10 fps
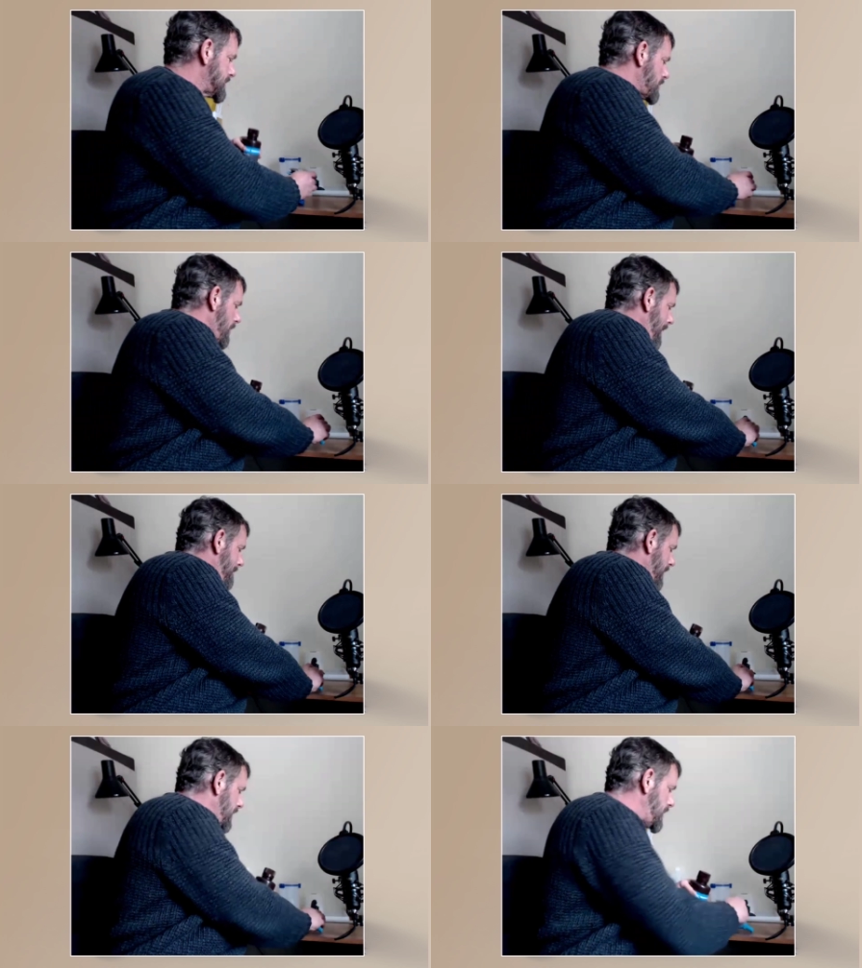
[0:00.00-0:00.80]
So
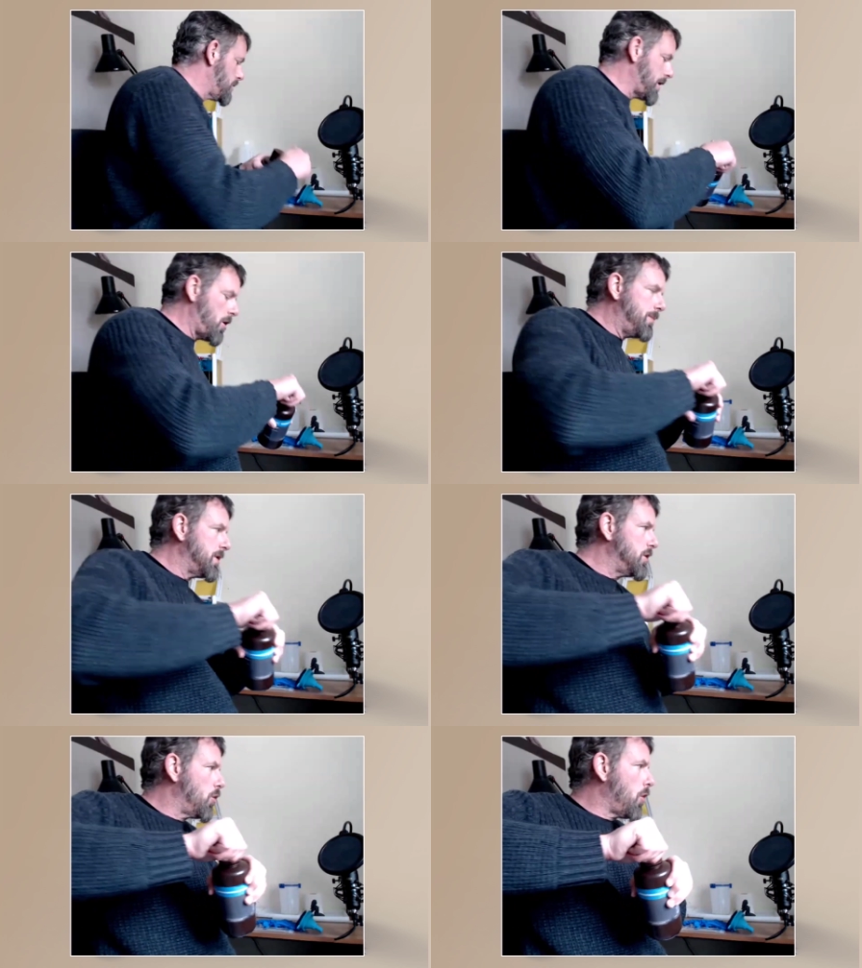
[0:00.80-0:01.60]
remember, you can
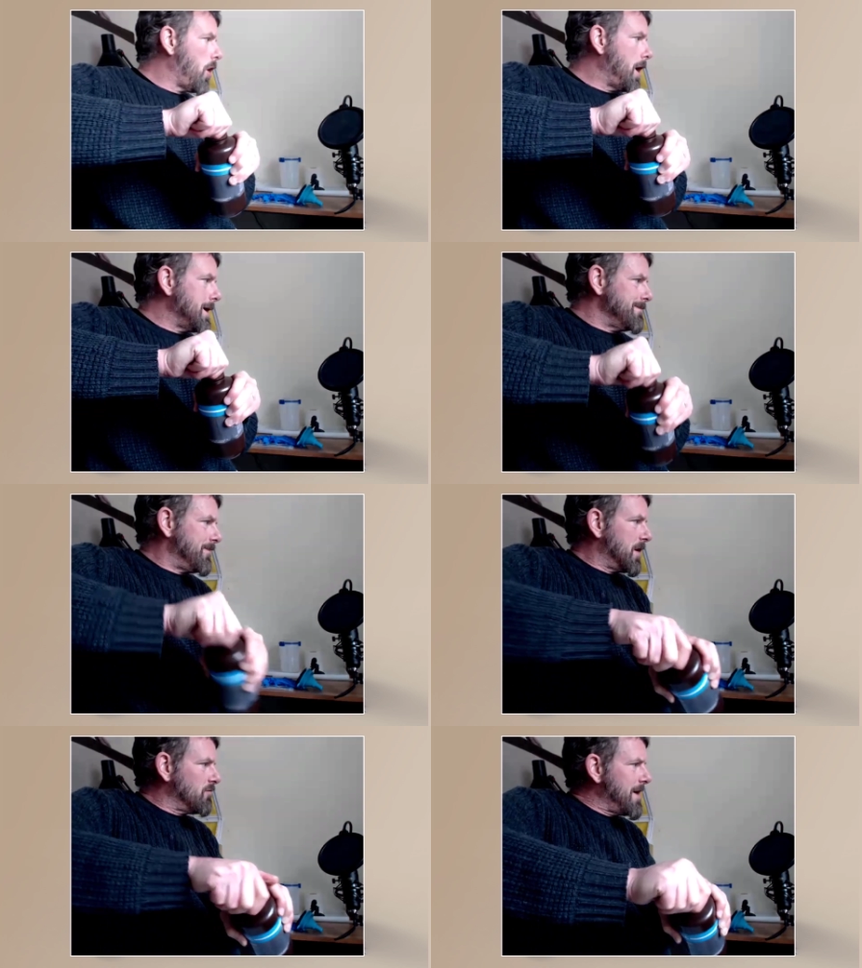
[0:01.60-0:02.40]
open your
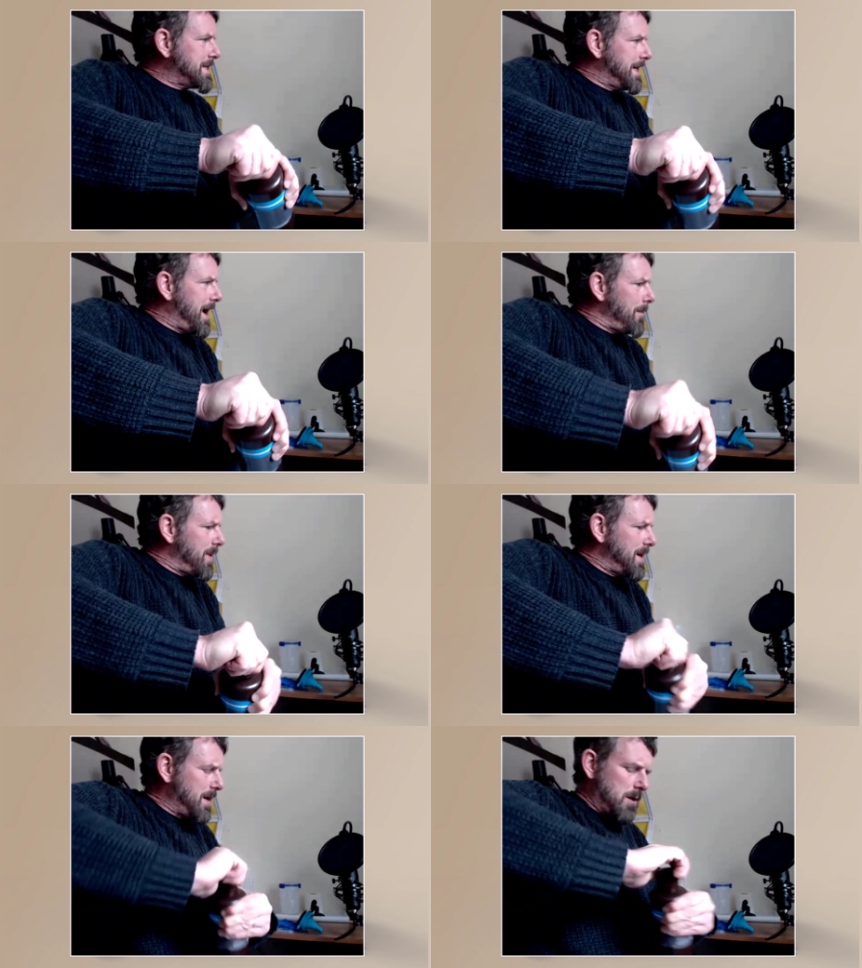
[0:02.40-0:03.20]
um, resin
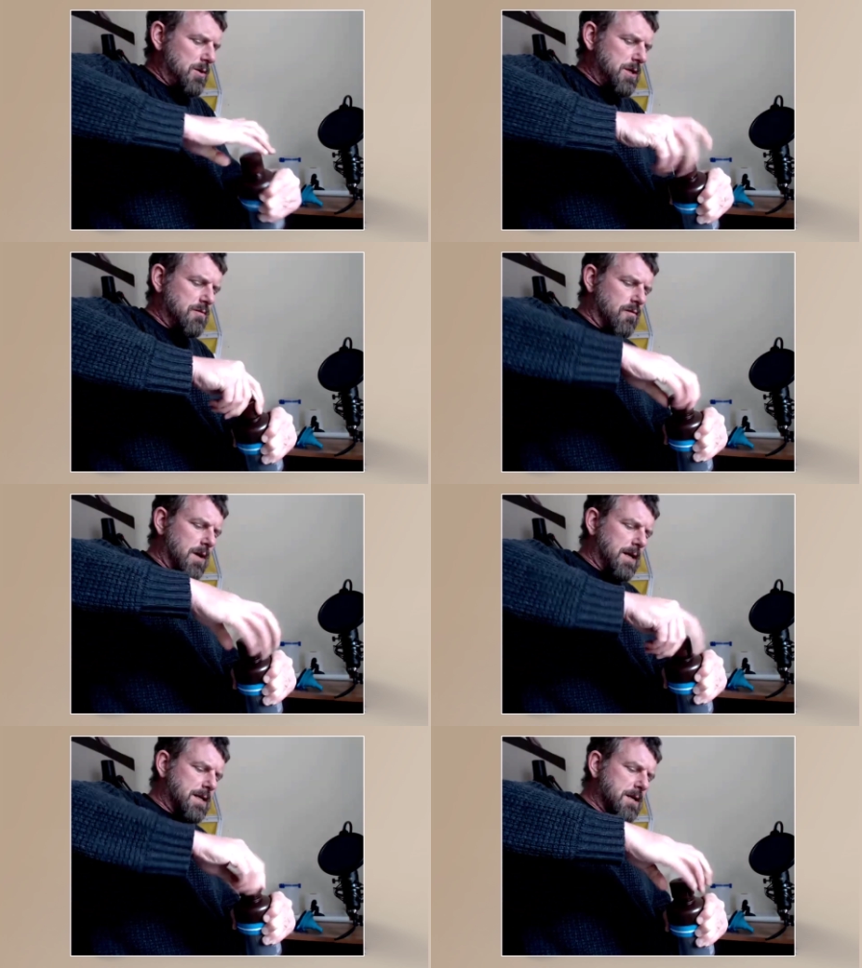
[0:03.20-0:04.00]
up, which is
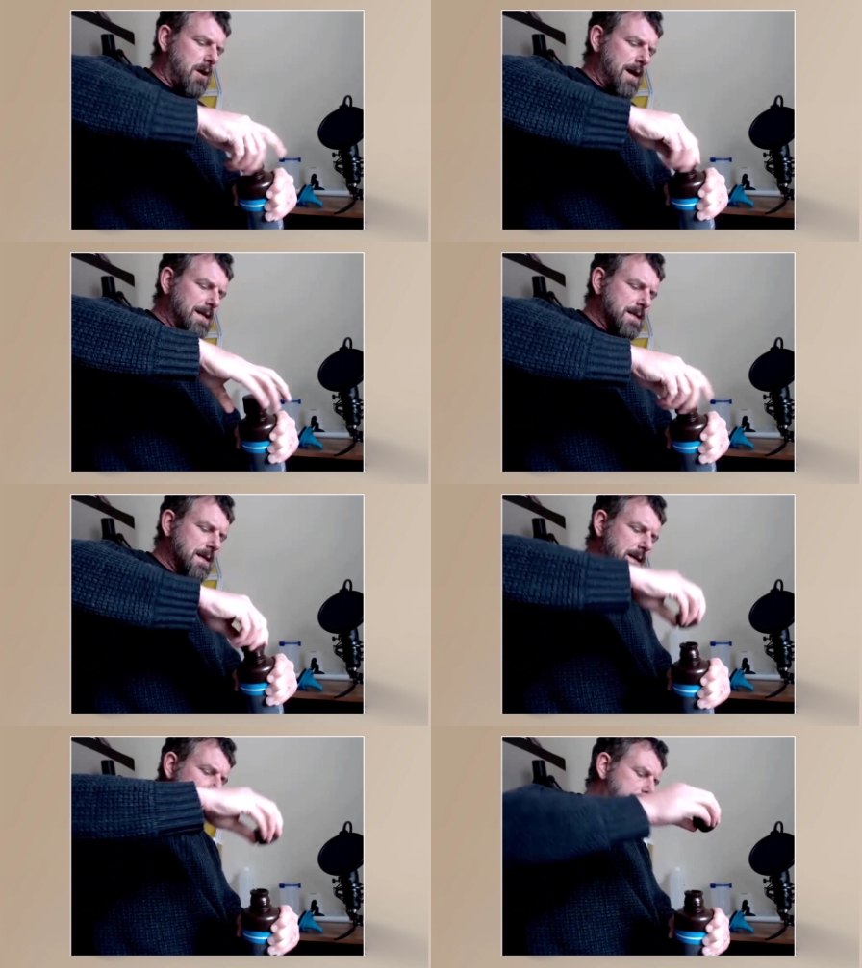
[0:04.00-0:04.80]
really tight,